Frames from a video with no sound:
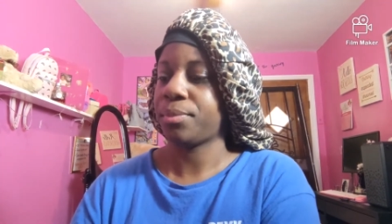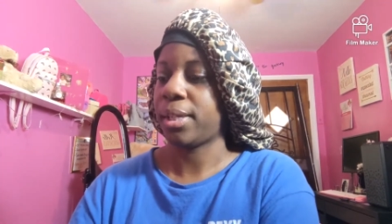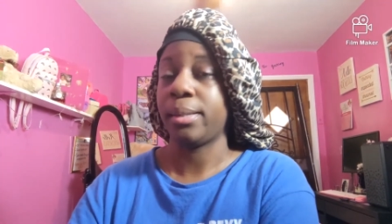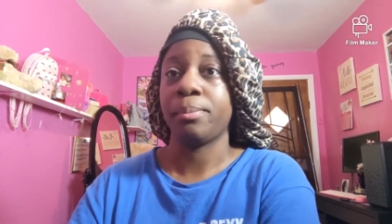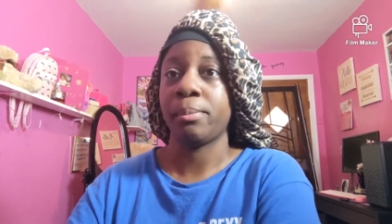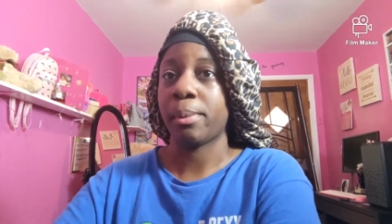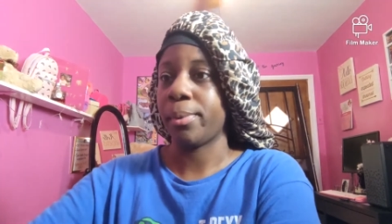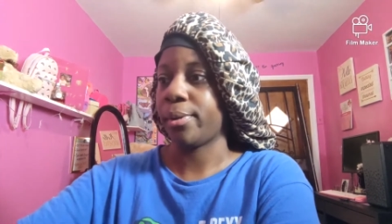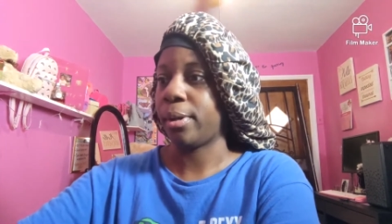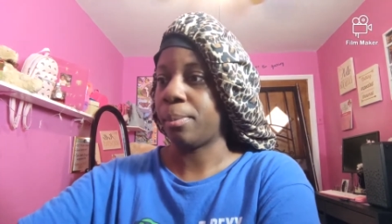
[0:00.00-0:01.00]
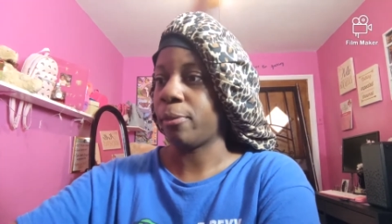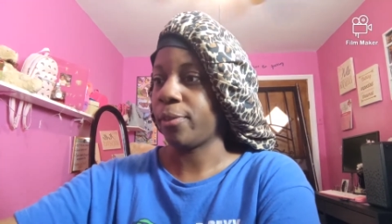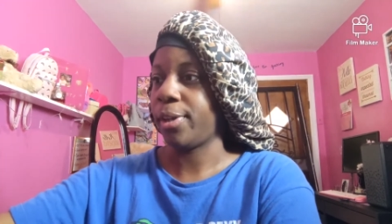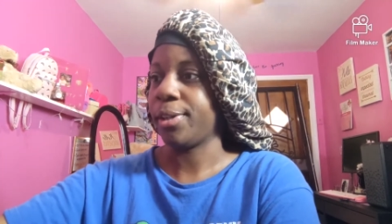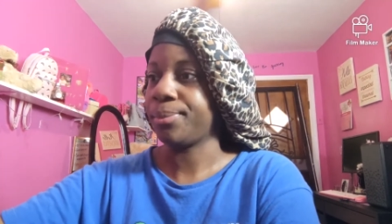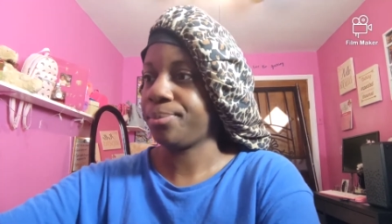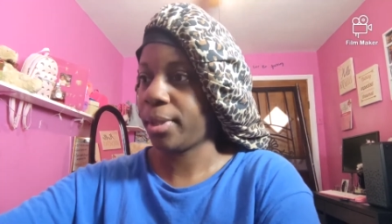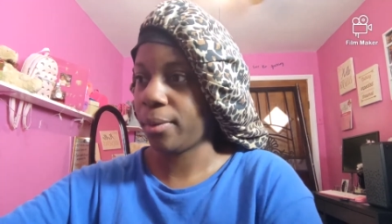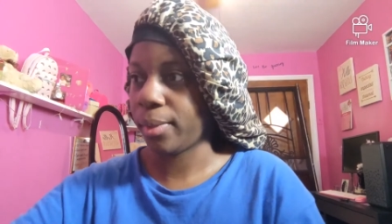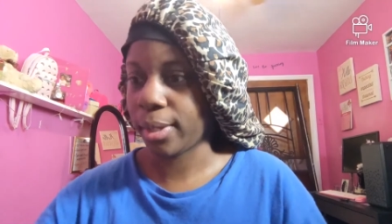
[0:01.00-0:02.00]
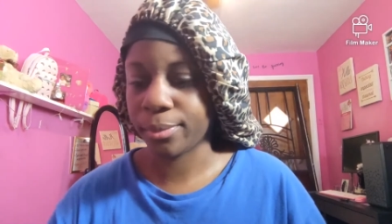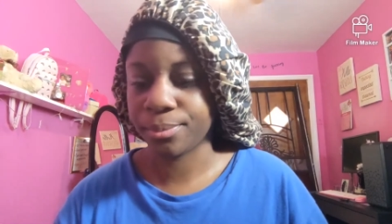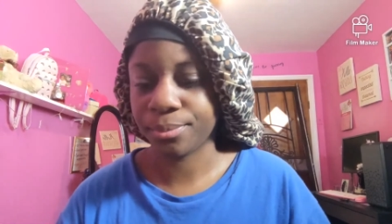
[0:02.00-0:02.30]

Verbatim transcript: I didn't put the mirror up over here. There we go.